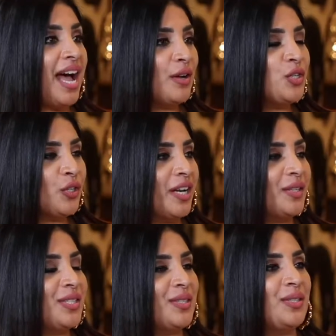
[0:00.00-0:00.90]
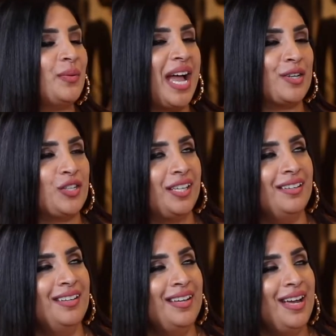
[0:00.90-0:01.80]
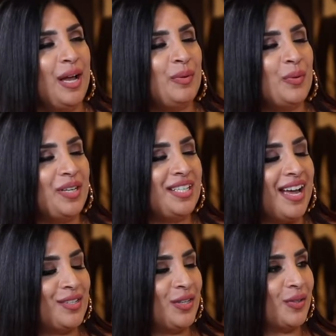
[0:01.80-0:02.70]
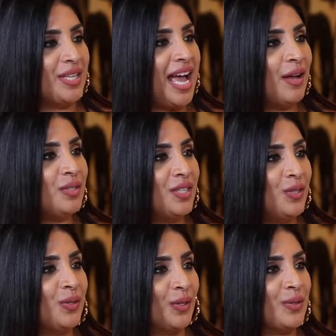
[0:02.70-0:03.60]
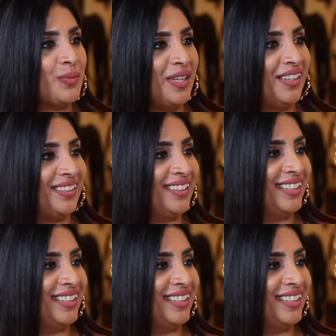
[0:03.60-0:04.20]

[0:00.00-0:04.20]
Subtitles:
how'd you guys, this is actually, we wanted to ask you girls, how did you girls meet?